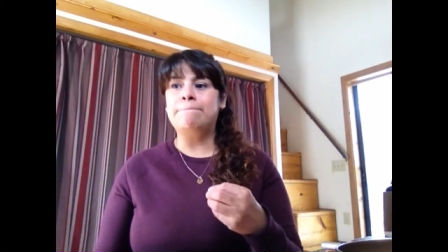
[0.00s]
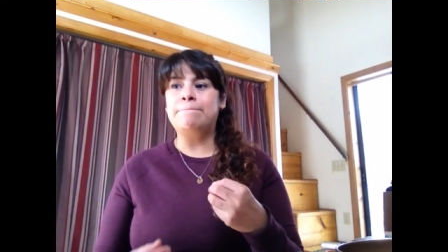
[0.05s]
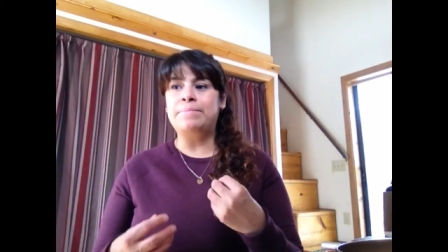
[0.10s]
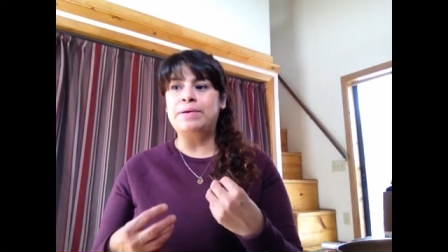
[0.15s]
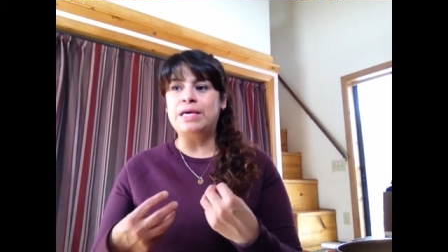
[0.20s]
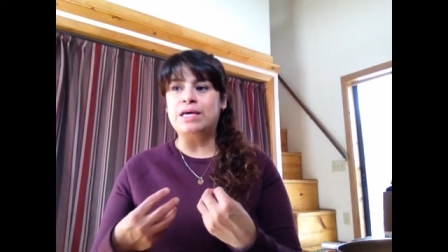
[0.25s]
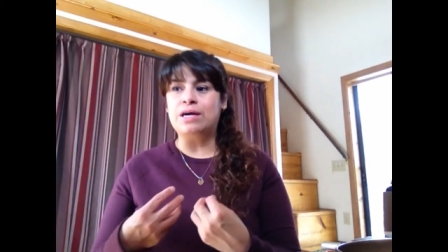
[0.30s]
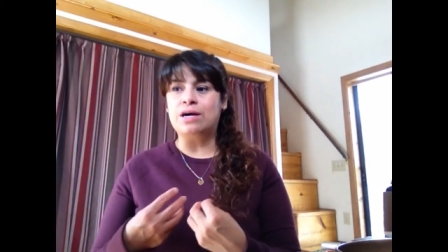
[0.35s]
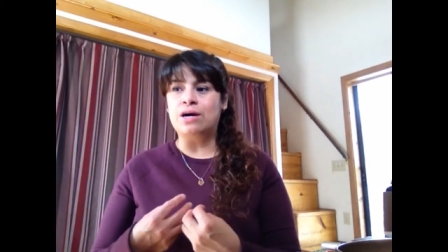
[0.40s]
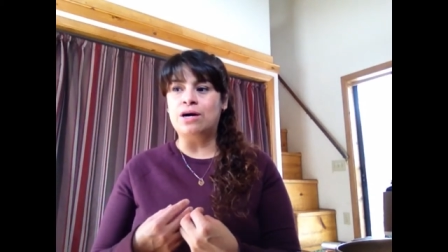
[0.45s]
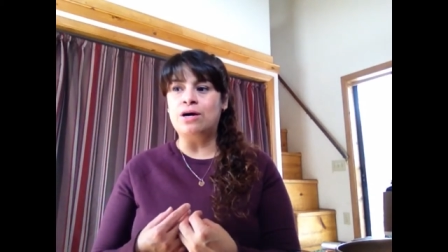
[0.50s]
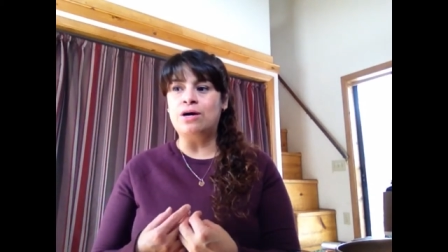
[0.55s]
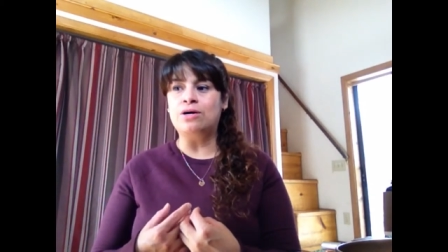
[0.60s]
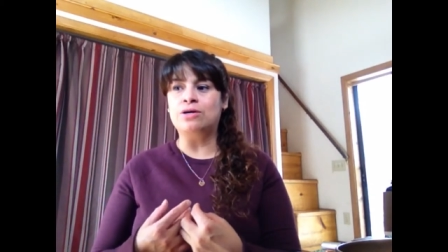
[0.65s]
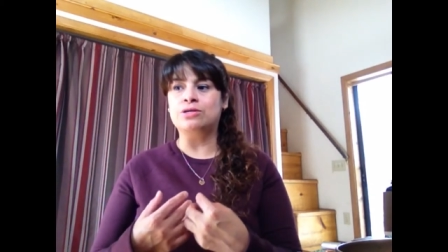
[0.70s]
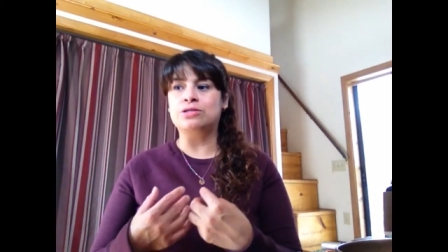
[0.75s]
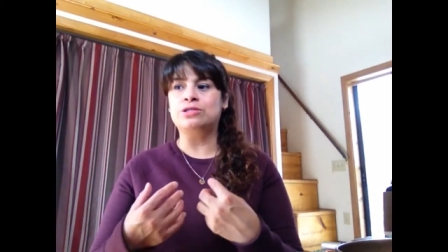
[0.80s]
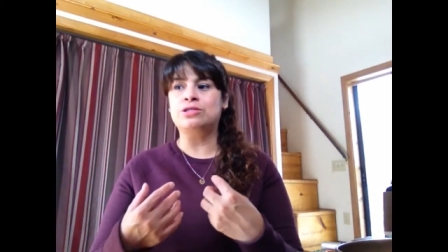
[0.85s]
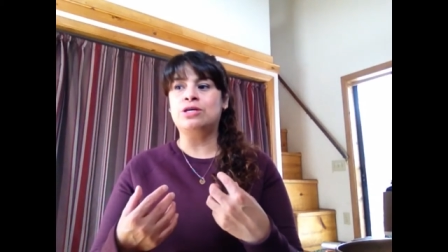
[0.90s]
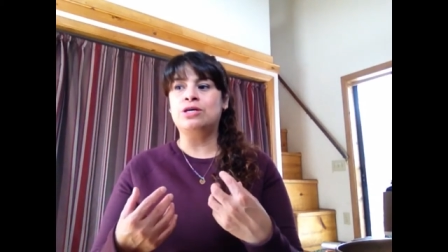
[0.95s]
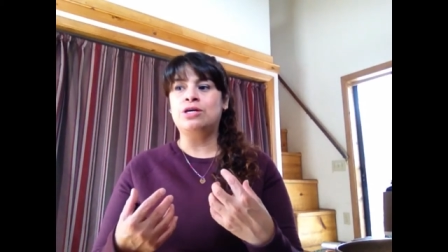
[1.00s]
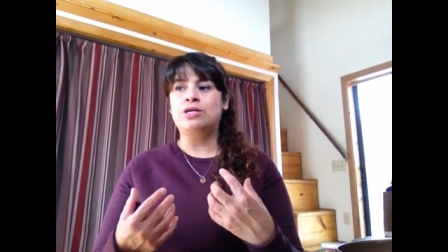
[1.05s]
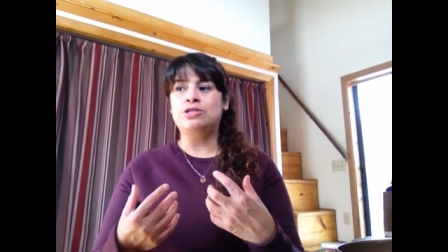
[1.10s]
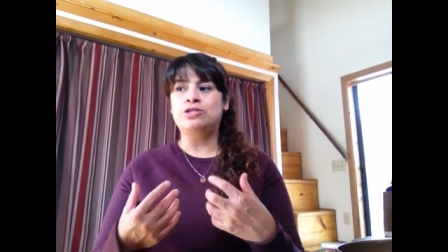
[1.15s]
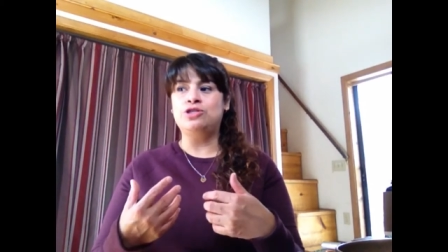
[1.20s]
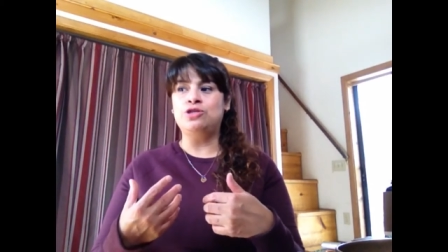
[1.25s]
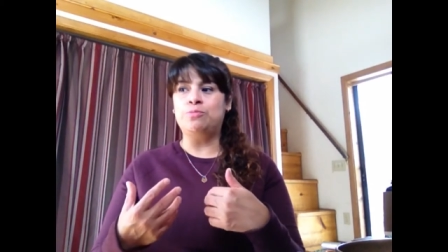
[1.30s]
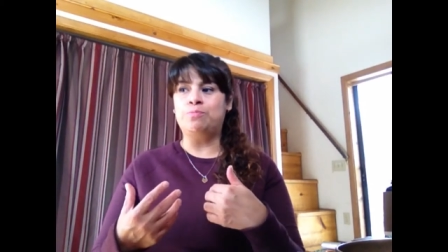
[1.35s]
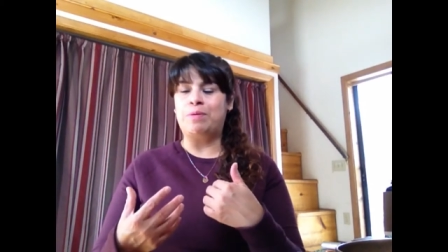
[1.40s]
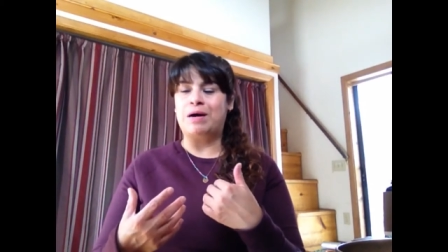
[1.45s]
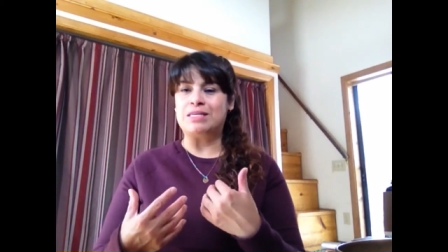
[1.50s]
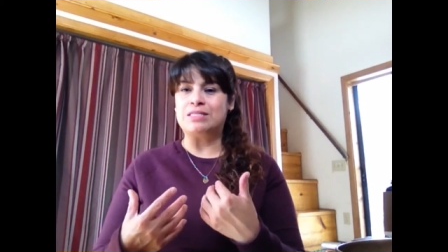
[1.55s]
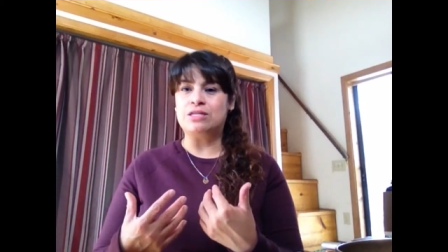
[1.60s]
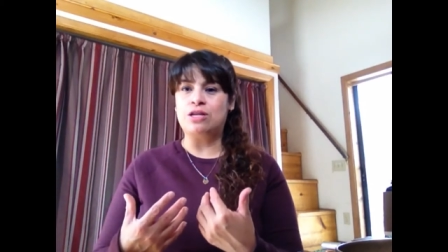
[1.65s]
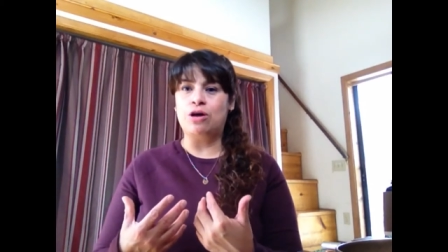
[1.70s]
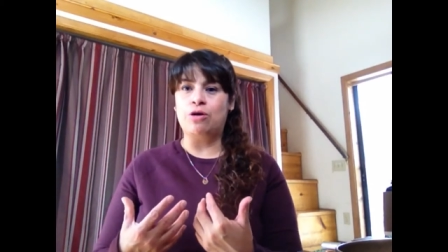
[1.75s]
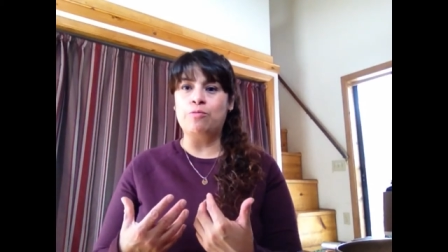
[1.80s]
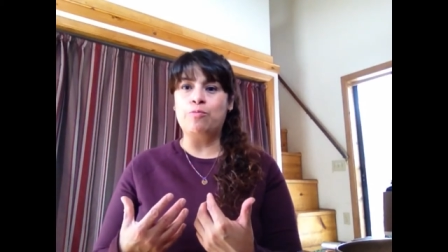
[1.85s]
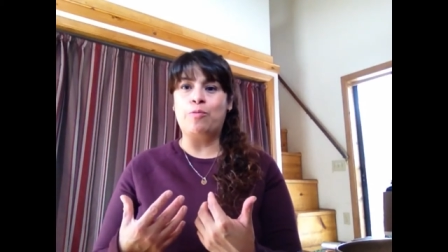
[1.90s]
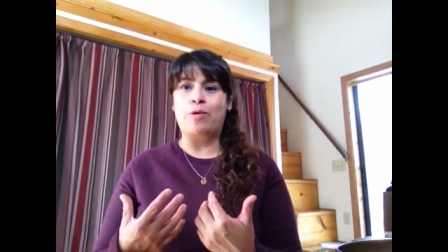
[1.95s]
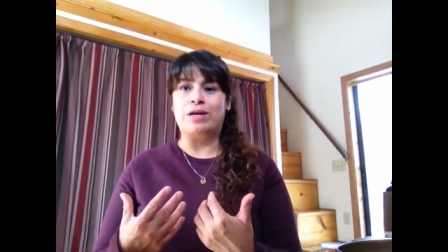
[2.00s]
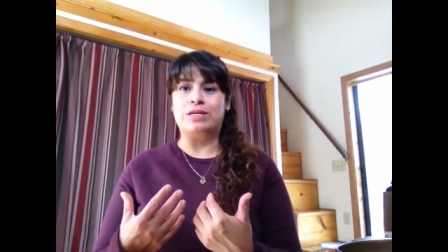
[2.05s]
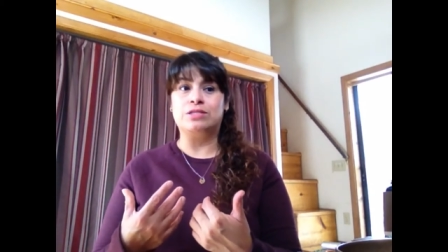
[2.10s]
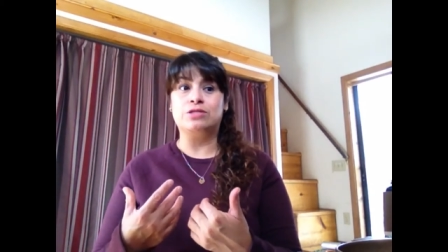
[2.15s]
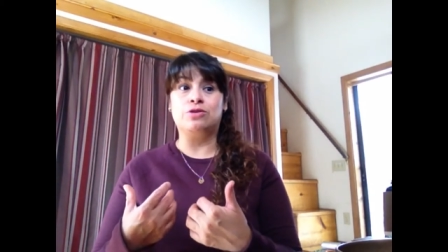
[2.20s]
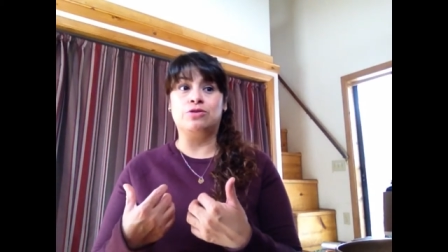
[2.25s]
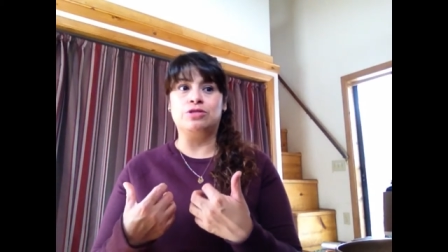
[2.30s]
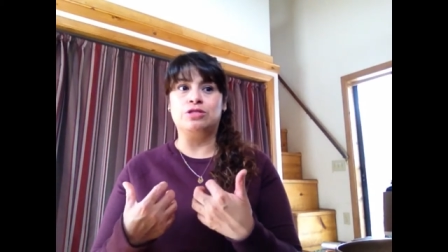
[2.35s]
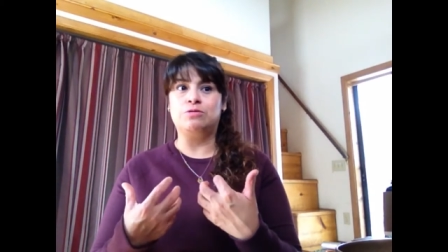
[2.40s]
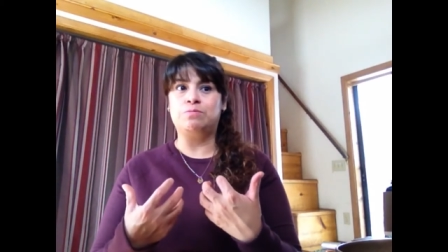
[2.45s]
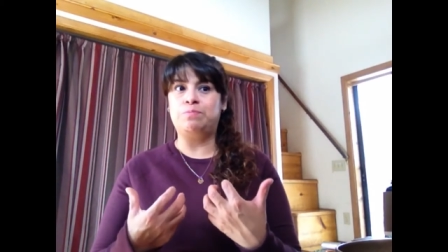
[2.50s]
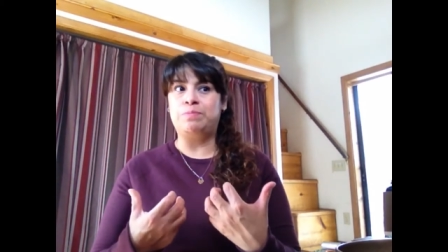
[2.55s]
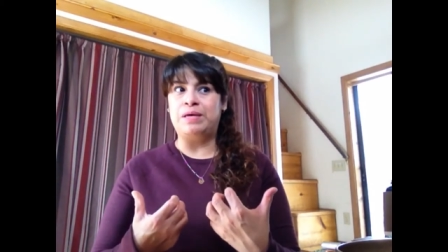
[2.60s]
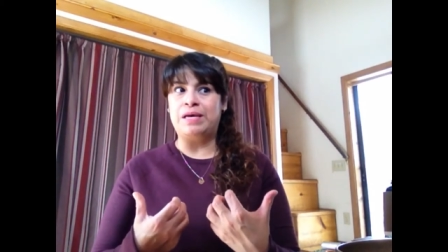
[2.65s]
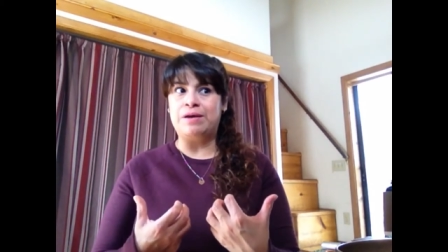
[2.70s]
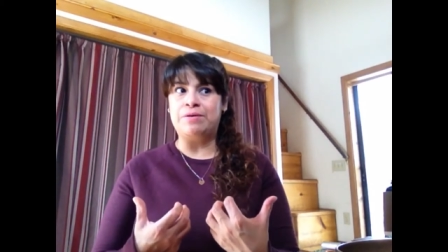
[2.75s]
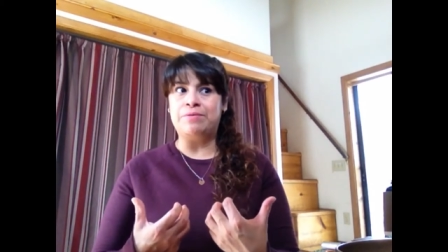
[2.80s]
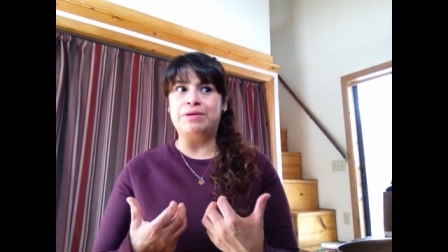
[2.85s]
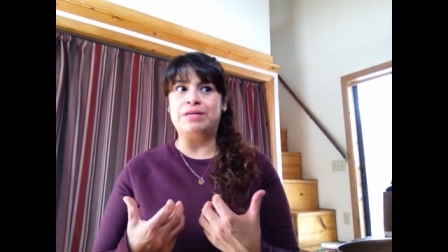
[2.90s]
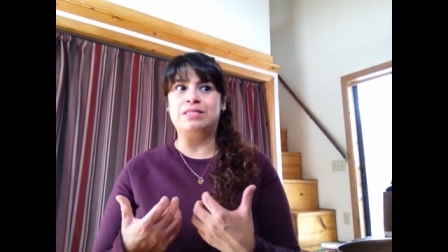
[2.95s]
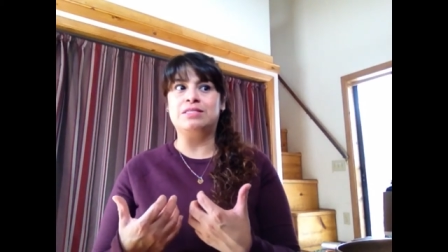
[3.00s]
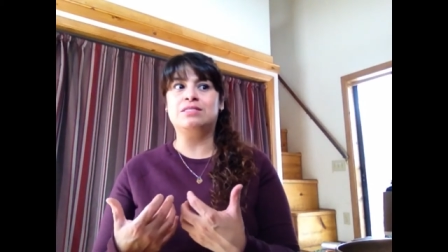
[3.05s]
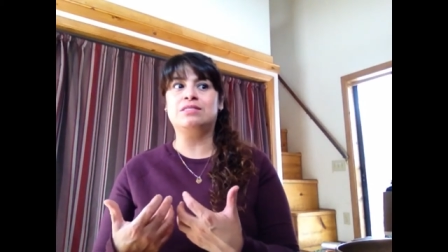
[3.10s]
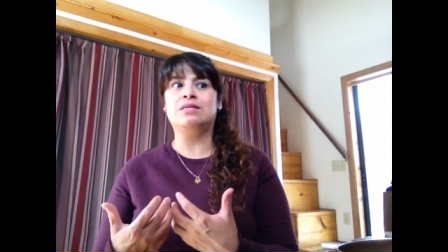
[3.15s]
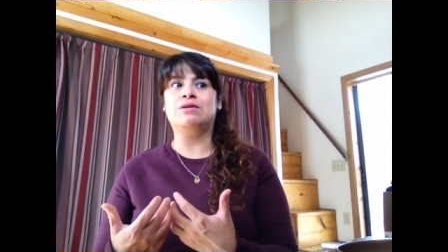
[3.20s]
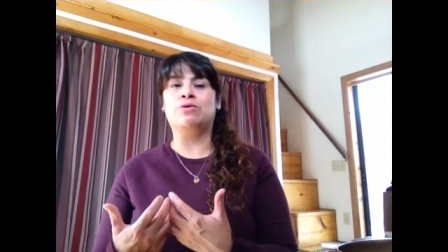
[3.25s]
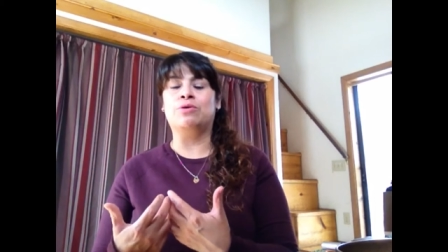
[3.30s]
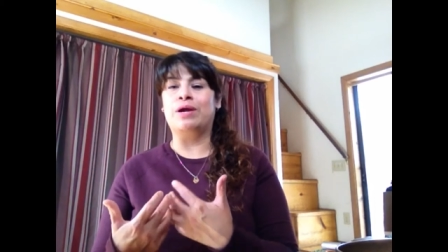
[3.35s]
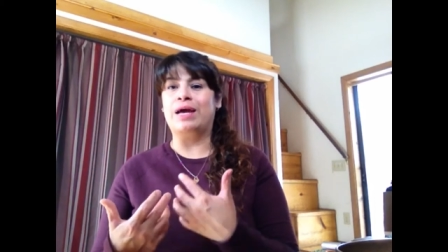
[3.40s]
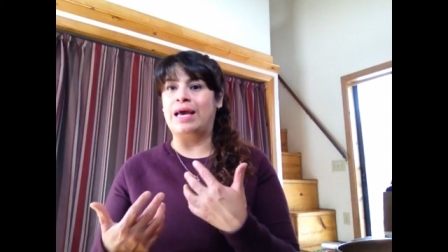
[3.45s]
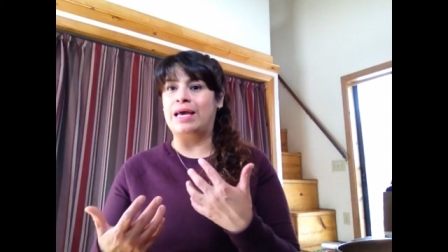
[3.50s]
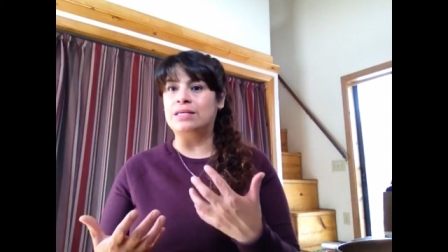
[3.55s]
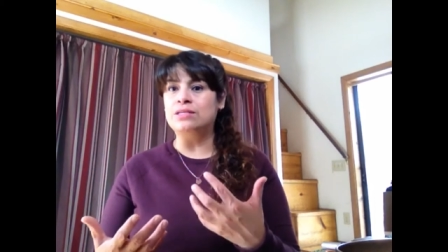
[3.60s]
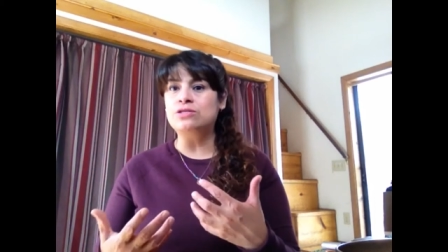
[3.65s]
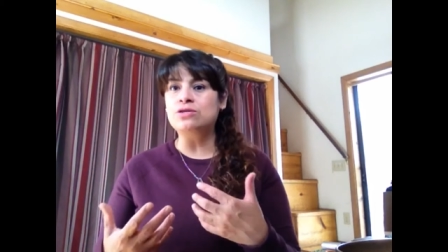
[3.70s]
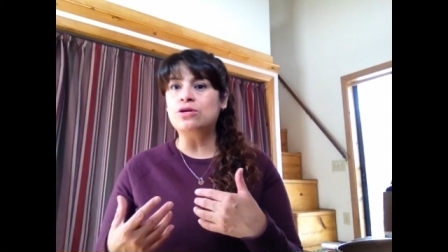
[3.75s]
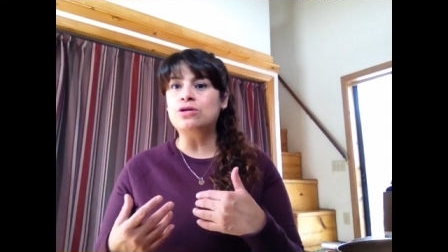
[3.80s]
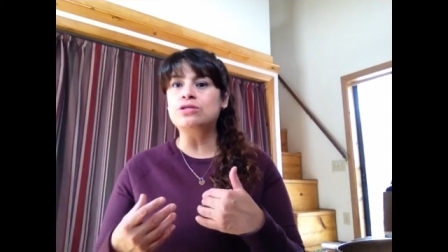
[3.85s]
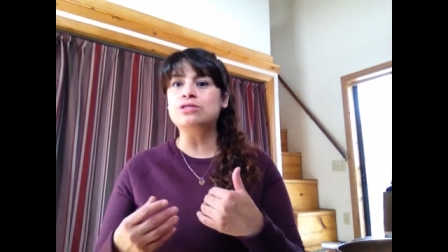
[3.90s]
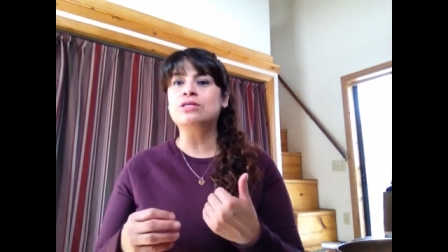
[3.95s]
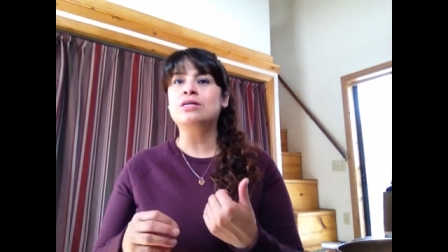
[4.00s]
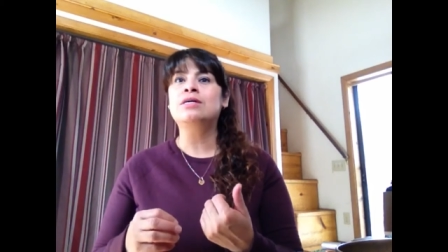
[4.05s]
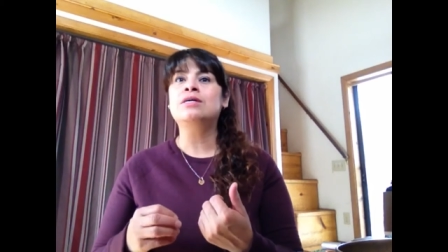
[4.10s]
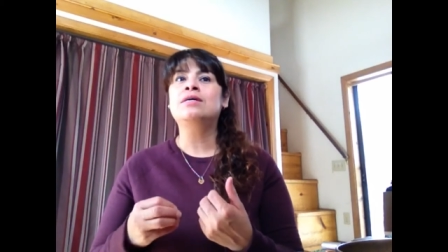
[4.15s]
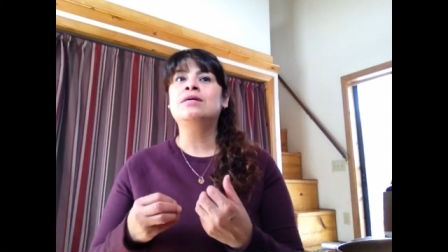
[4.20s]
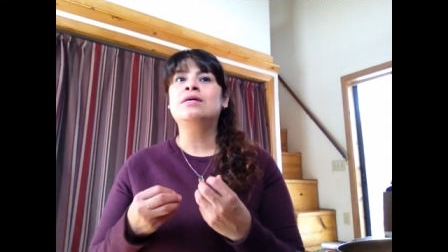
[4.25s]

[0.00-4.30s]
because your past loved ones or spirits or angels